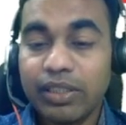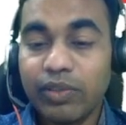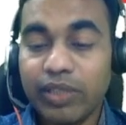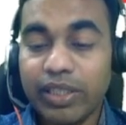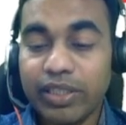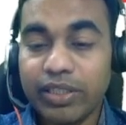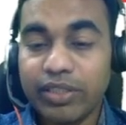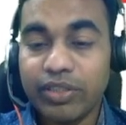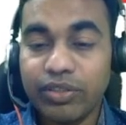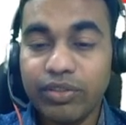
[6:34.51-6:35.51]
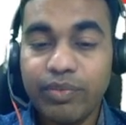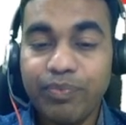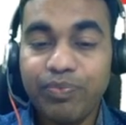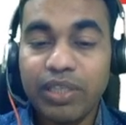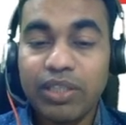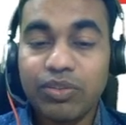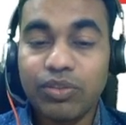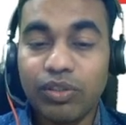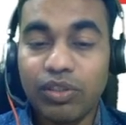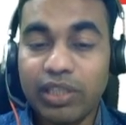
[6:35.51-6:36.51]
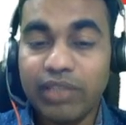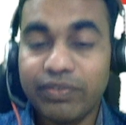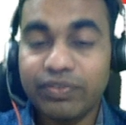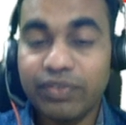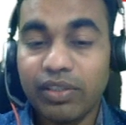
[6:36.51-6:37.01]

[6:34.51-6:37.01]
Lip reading: We can return true. So if